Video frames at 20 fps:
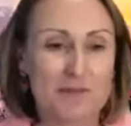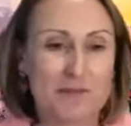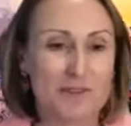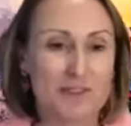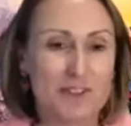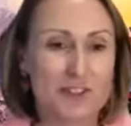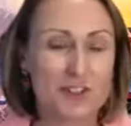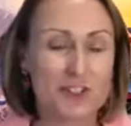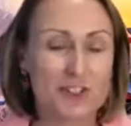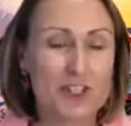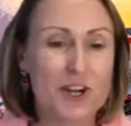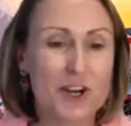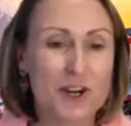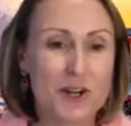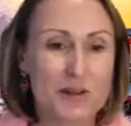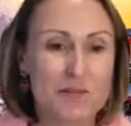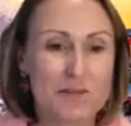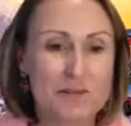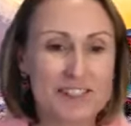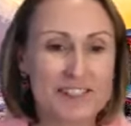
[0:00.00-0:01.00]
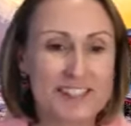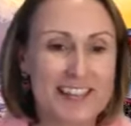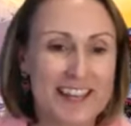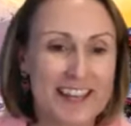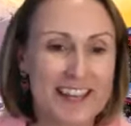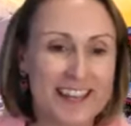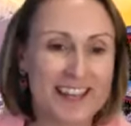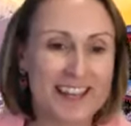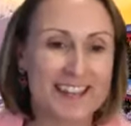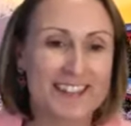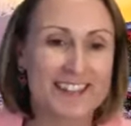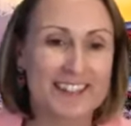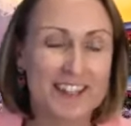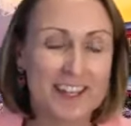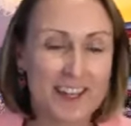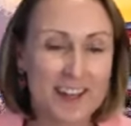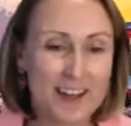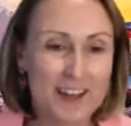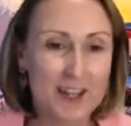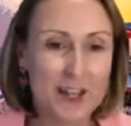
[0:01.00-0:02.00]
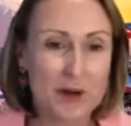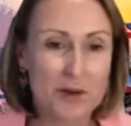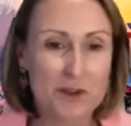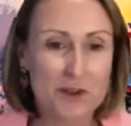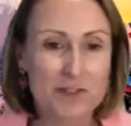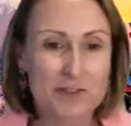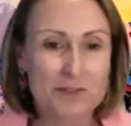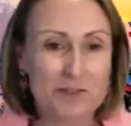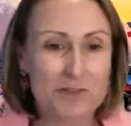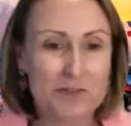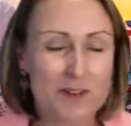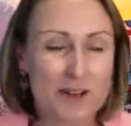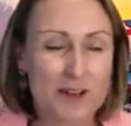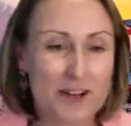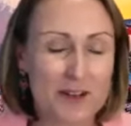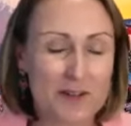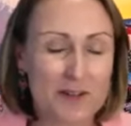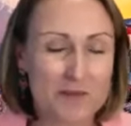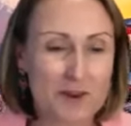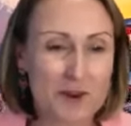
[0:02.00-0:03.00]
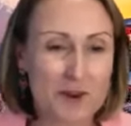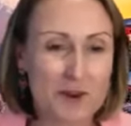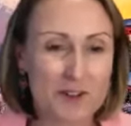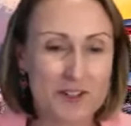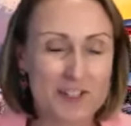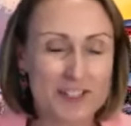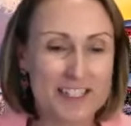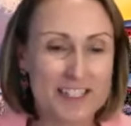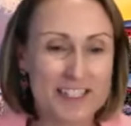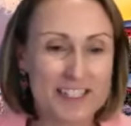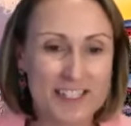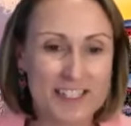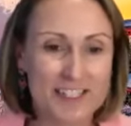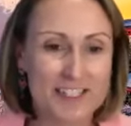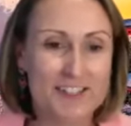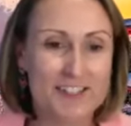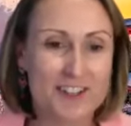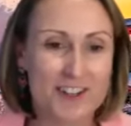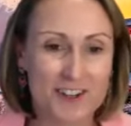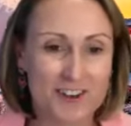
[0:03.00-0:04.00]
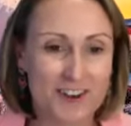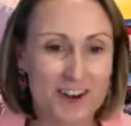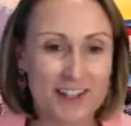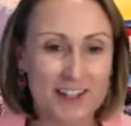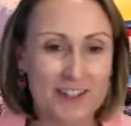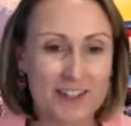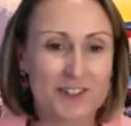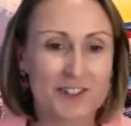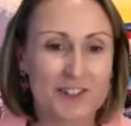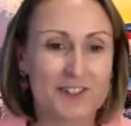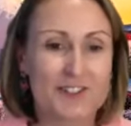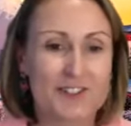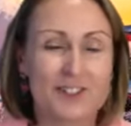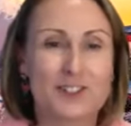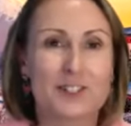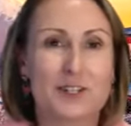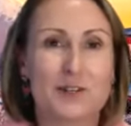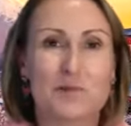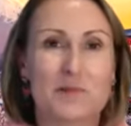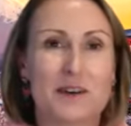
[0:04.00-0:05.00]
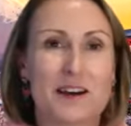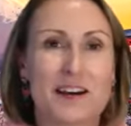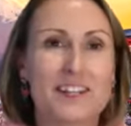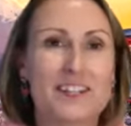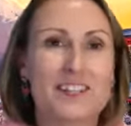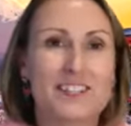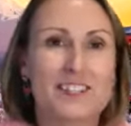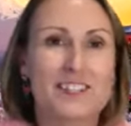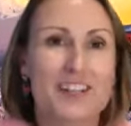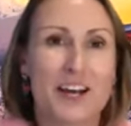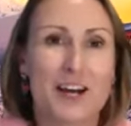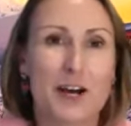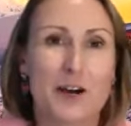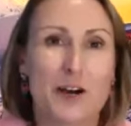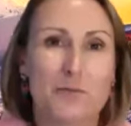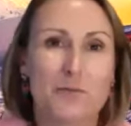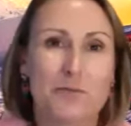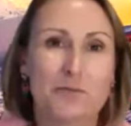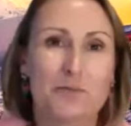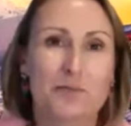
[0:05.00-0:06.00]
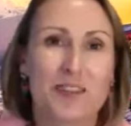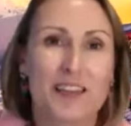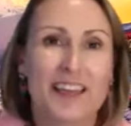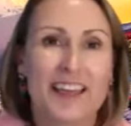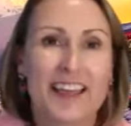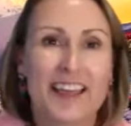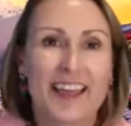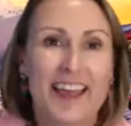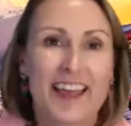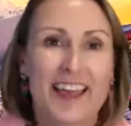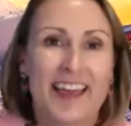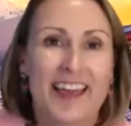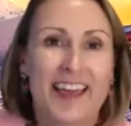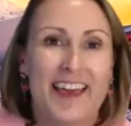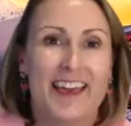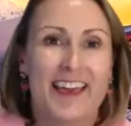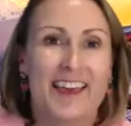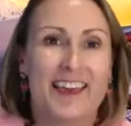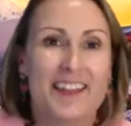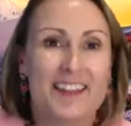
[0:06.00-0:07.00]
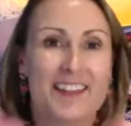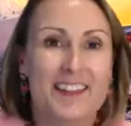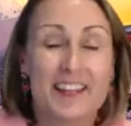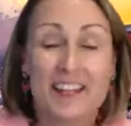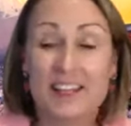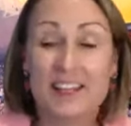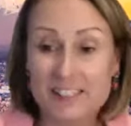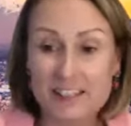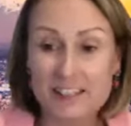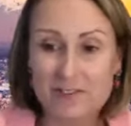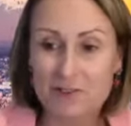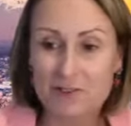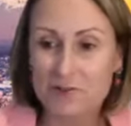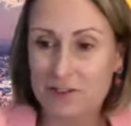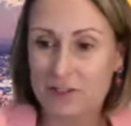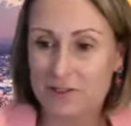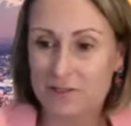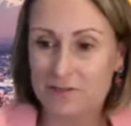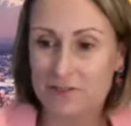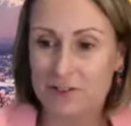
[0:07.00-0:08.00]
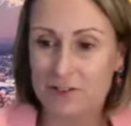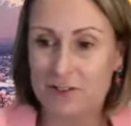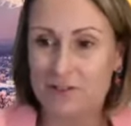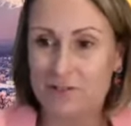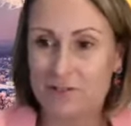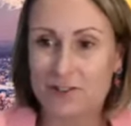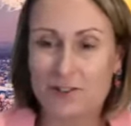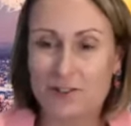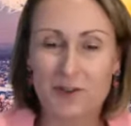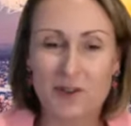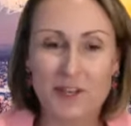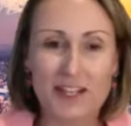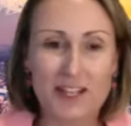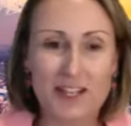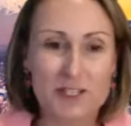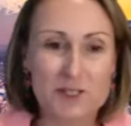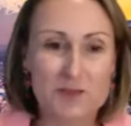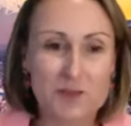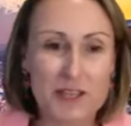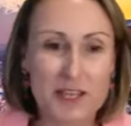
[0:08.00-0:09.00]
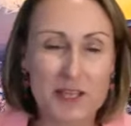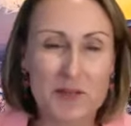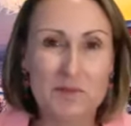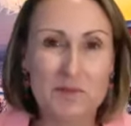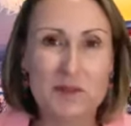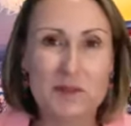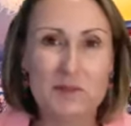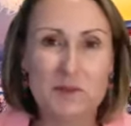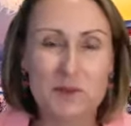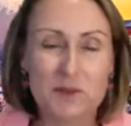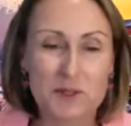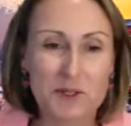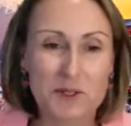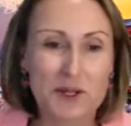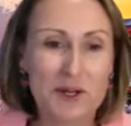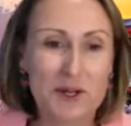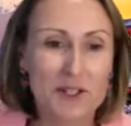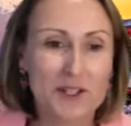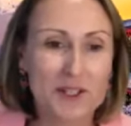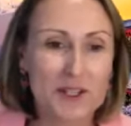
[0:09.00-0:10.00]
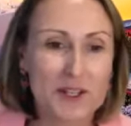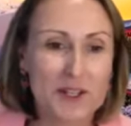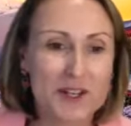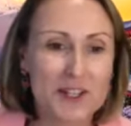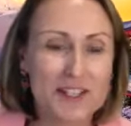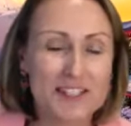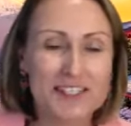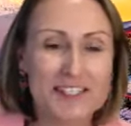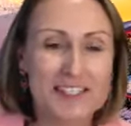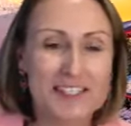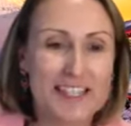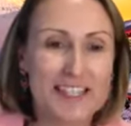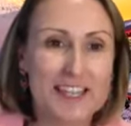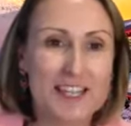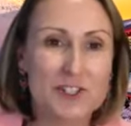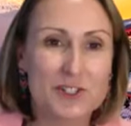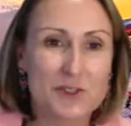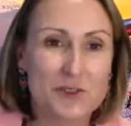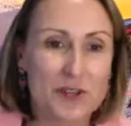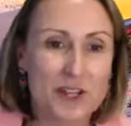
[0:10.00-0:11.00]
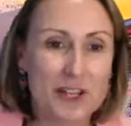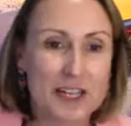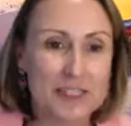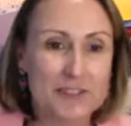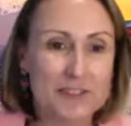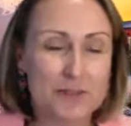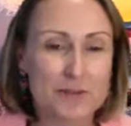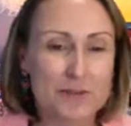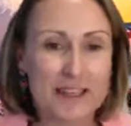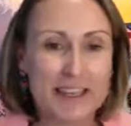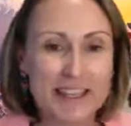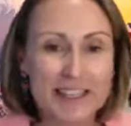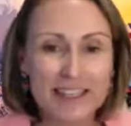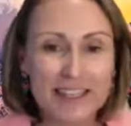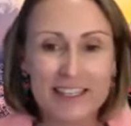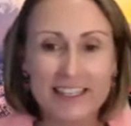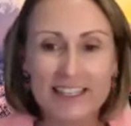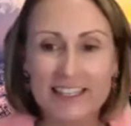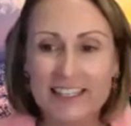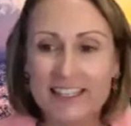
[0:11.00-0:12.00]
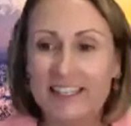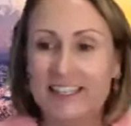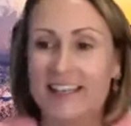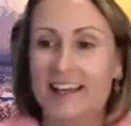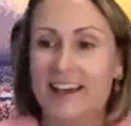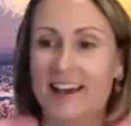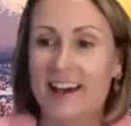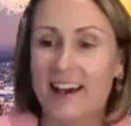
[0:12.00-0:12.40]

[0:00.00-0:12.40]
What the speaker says: your time today and going through all the teas. I learned so much. And thanks everyone for joining us. We had people online today joining us from Italy,